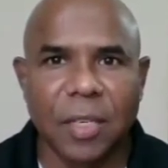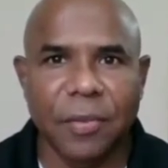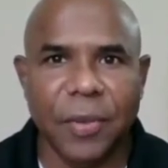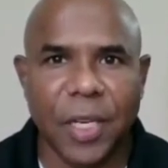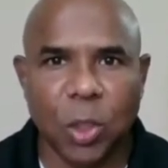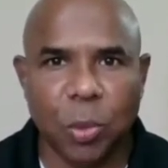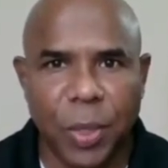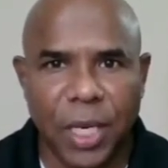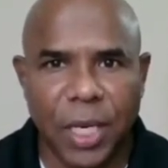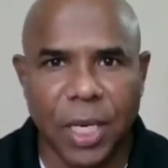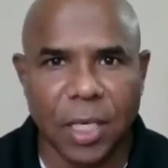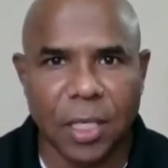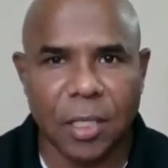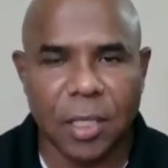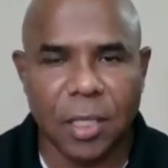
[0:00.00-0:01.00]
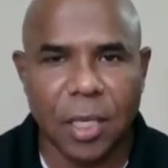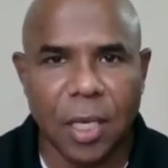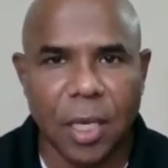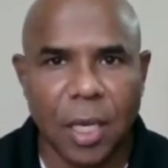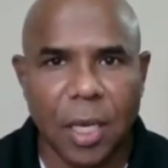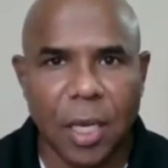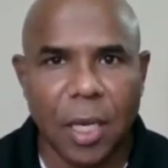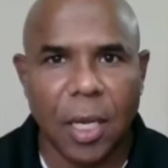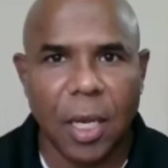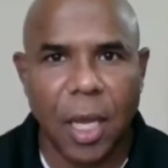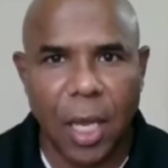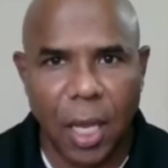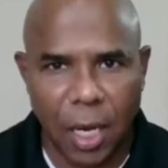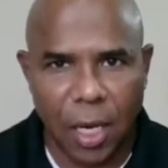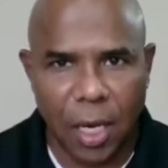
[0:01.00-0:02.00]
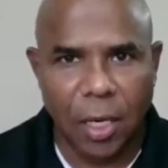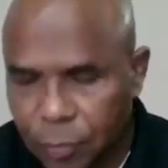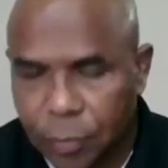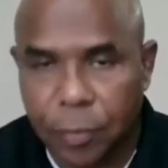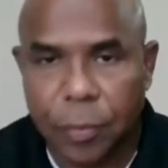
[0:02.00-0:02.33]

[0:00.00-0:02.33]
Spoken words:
of experience in